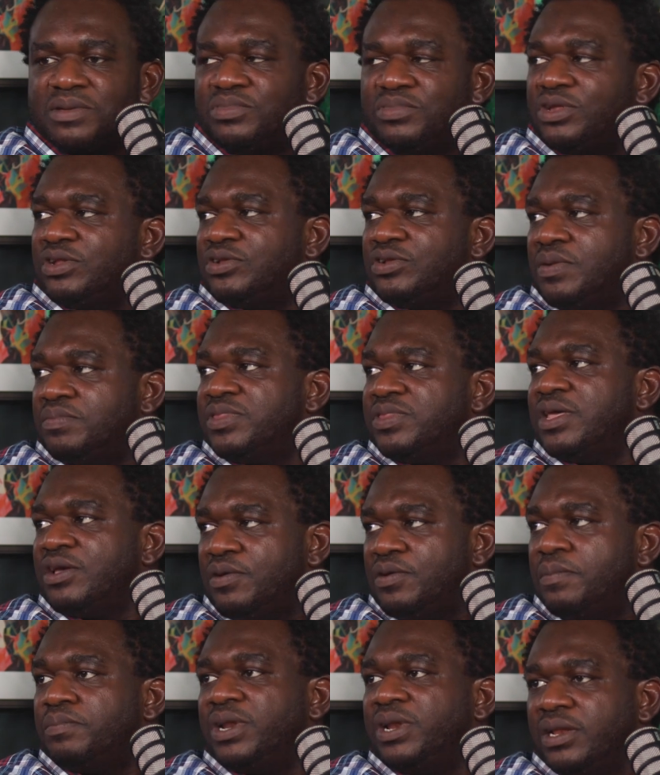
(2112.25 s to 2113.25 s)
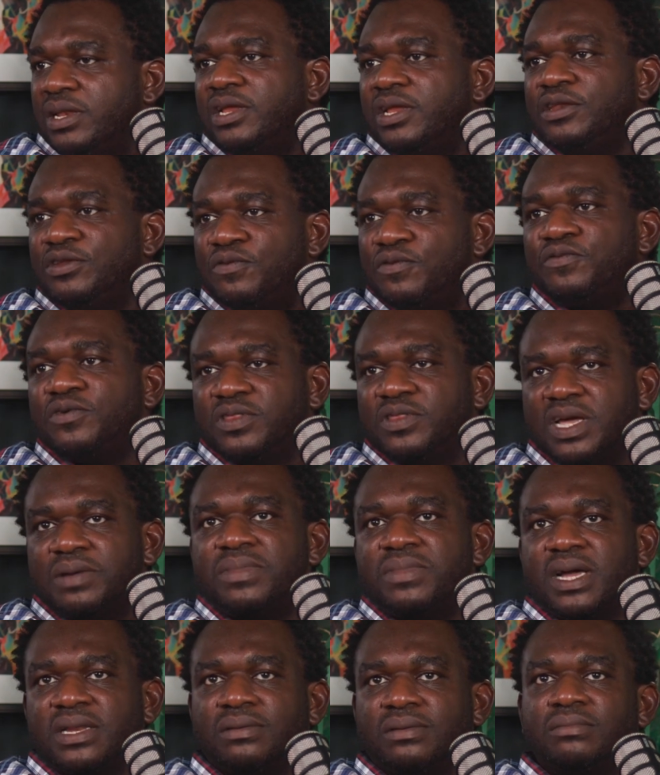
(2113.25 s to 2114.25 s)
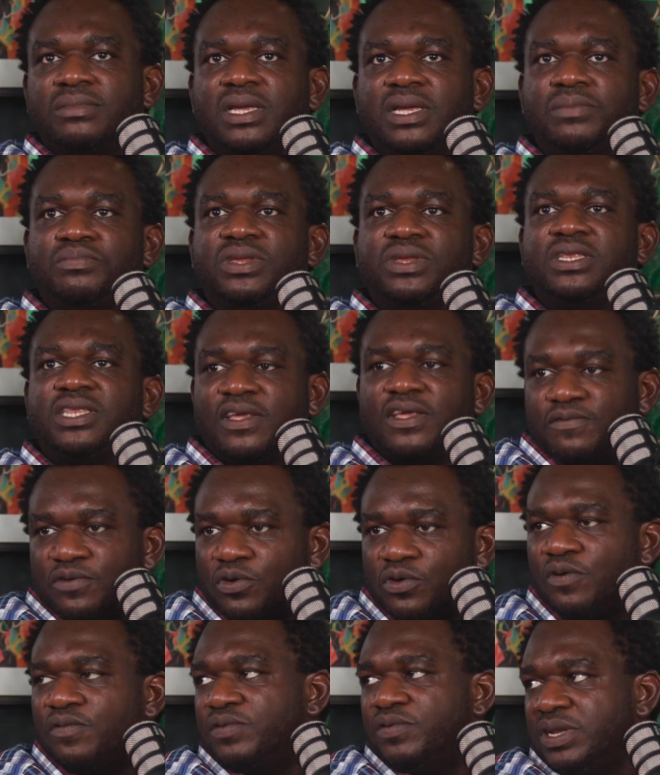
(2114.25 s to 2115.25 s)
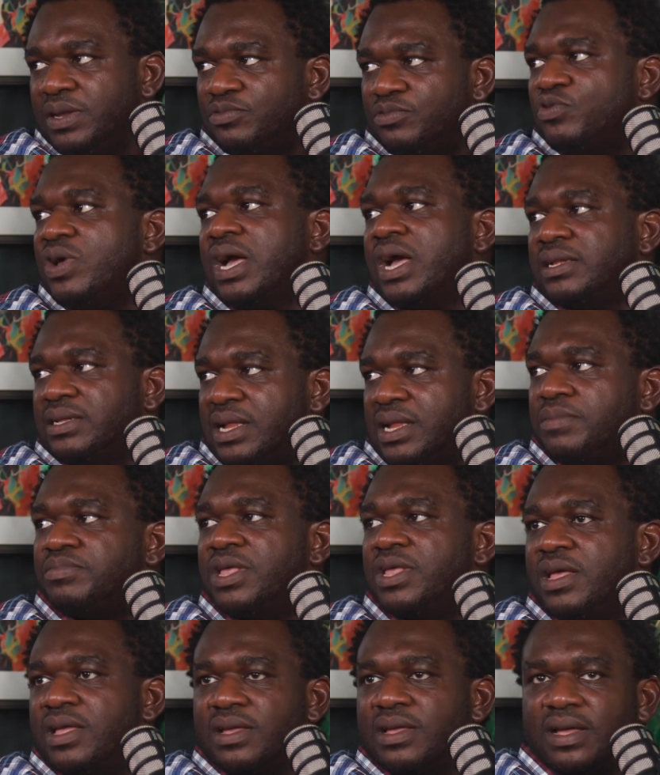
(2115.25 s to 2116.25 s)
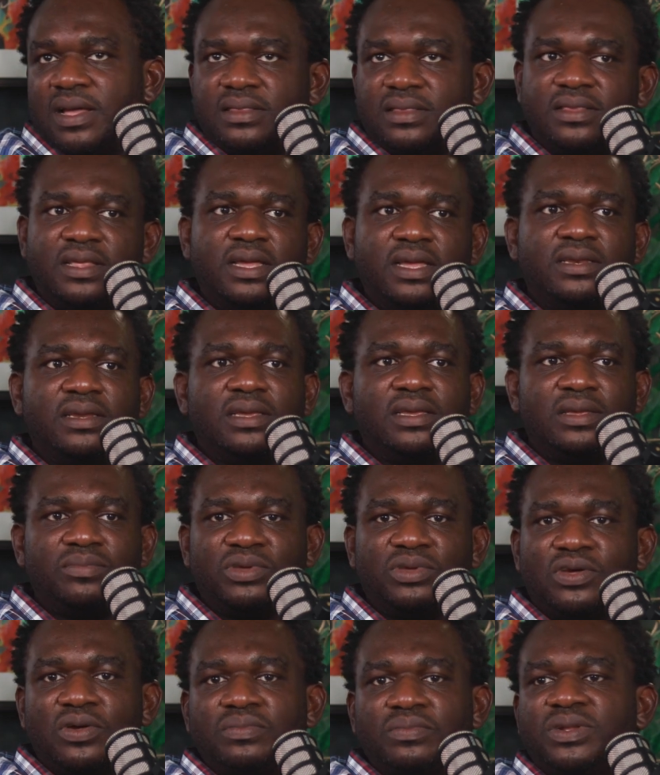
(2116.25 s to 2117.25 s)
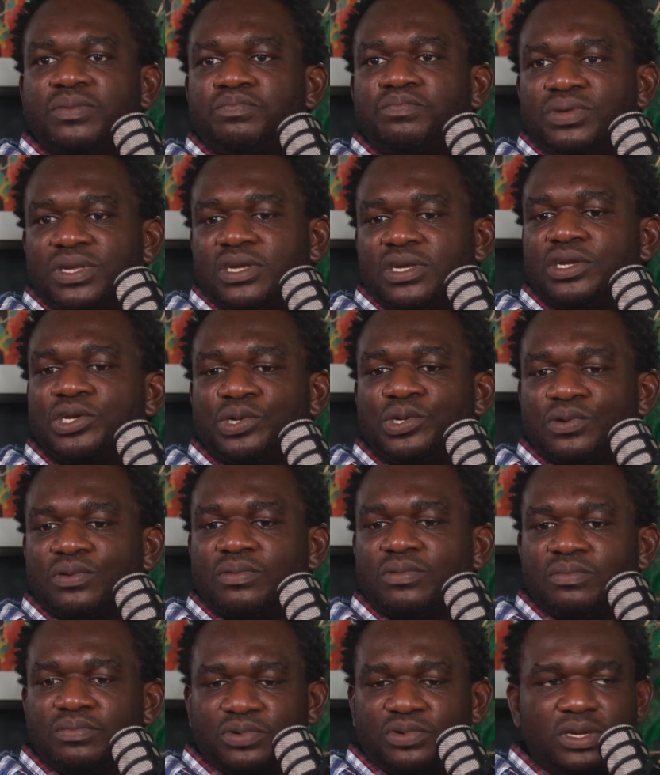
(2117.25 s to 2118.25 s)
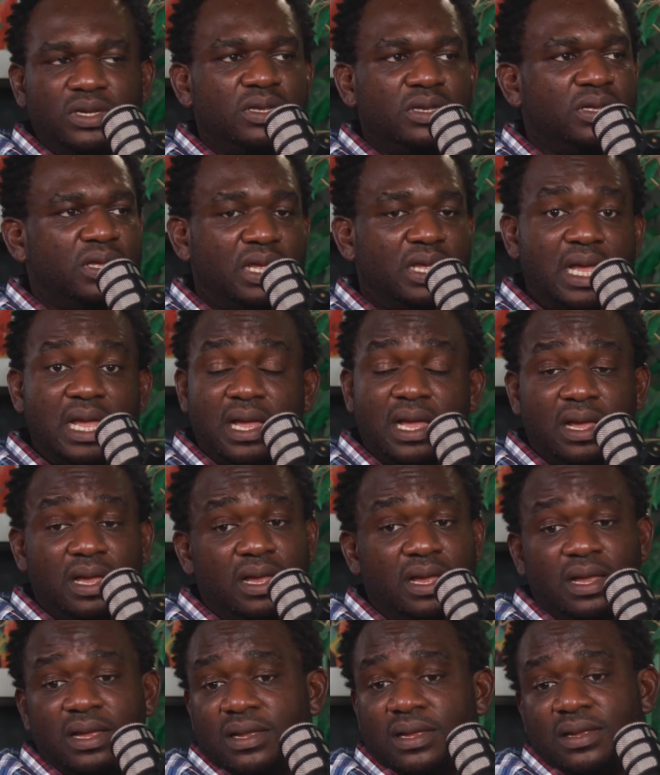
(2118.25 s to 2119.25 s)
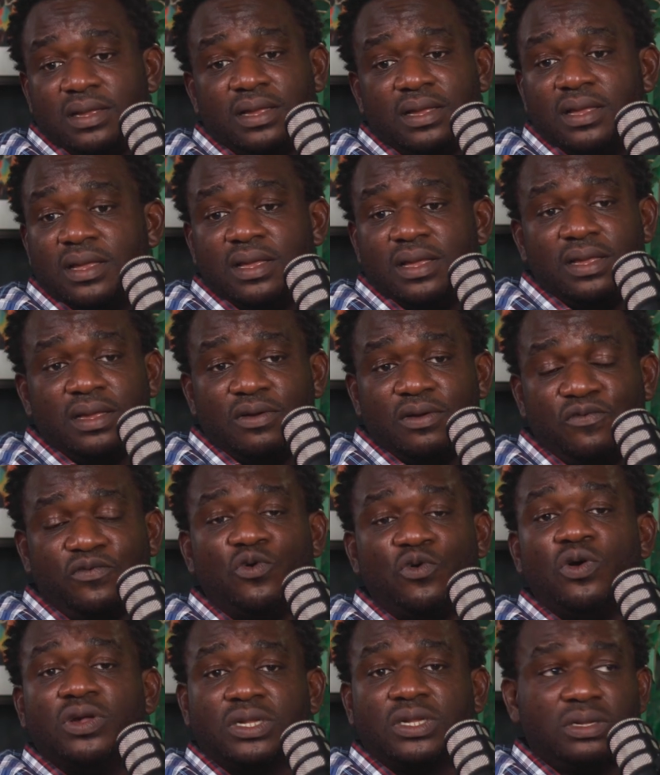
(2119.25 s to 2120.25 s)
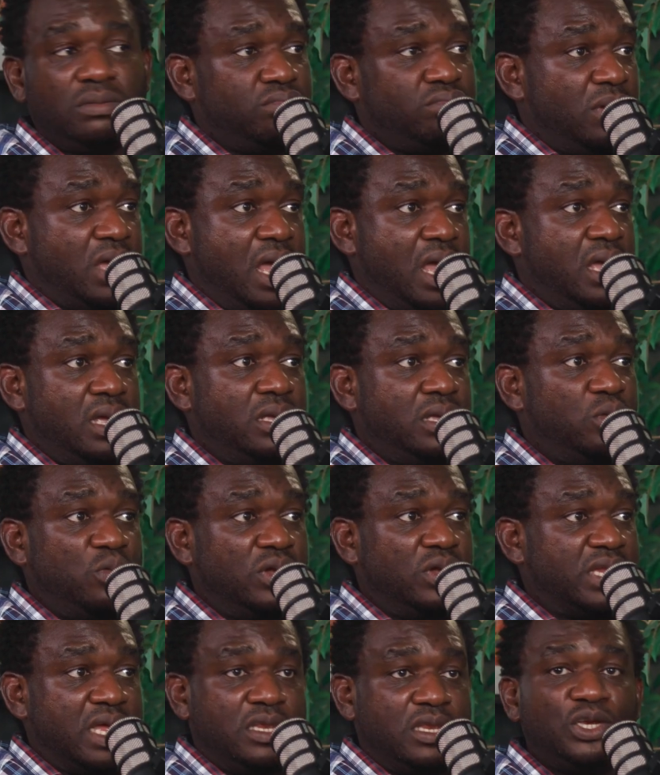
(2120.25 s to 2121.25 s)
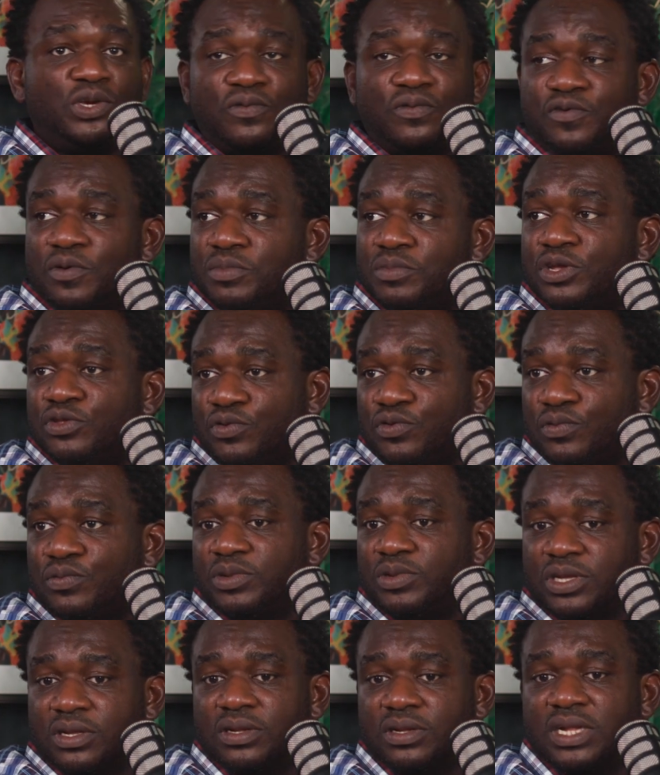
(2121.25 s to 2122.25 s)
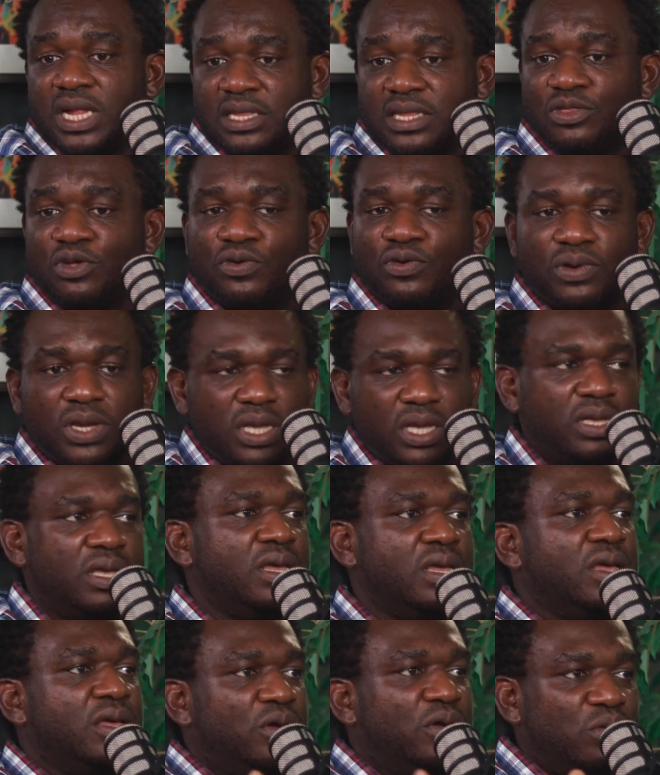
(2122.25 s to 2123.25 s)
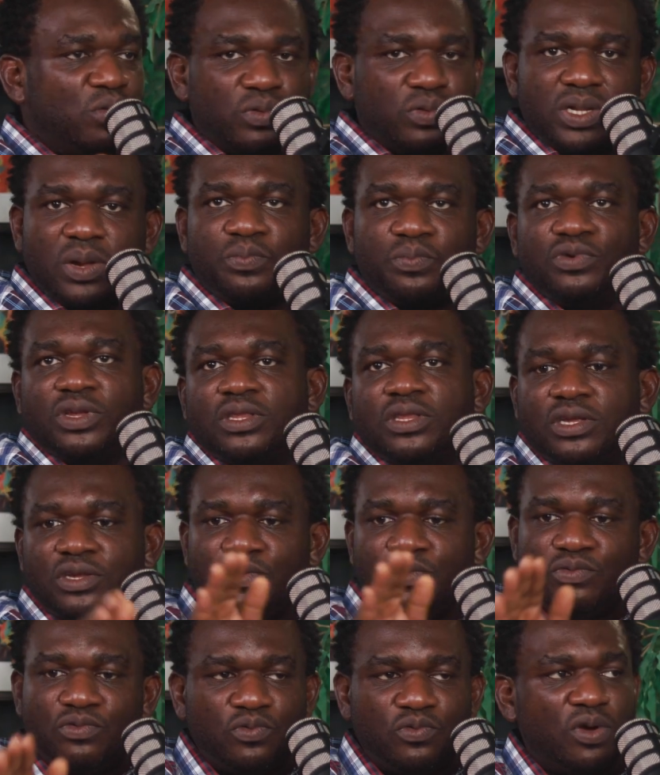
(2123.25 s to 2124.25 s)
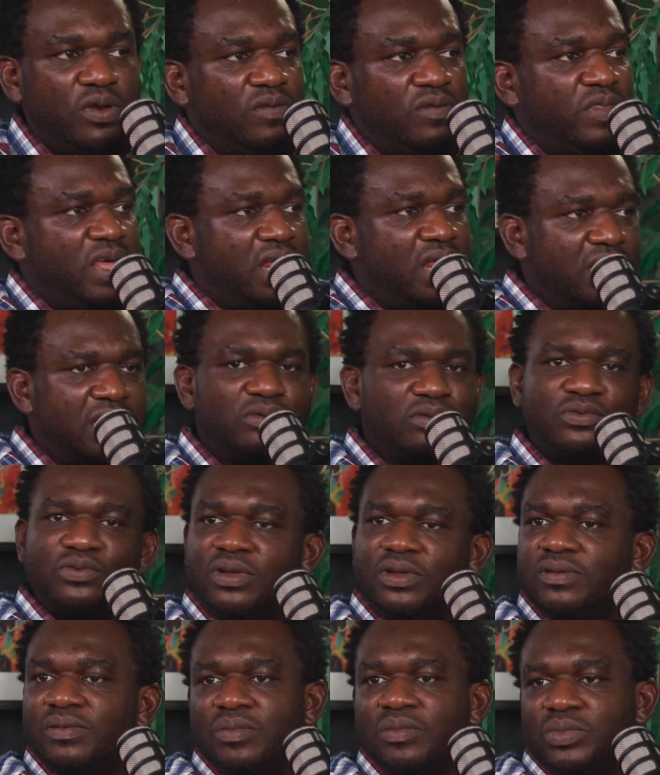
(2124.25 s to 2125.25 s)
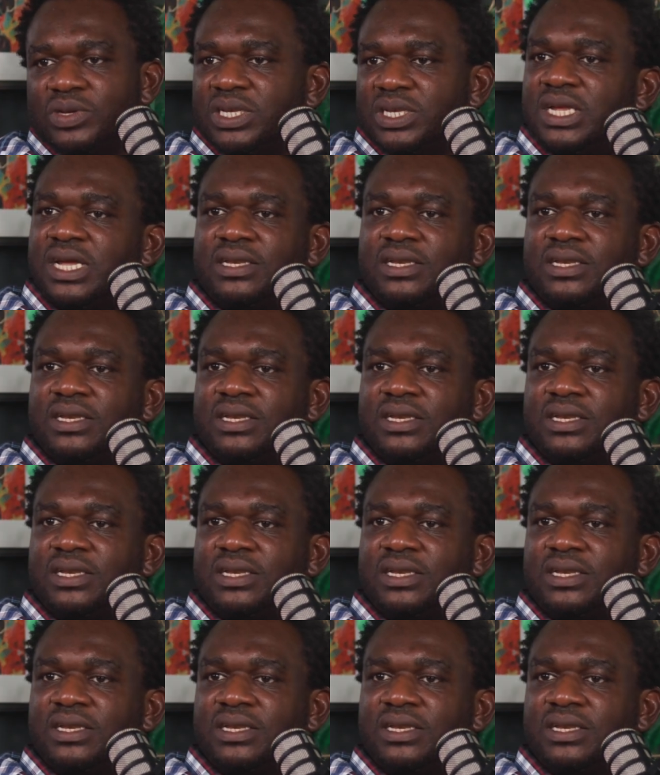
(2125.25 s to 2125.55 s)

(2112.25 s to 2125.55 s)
That may be something completely new for them and it'd be difficult for them to accept. And then it becomes a big issue. But of course, it was an issue for me too because I thought, okay, separate you do all of that, I don't do all of it.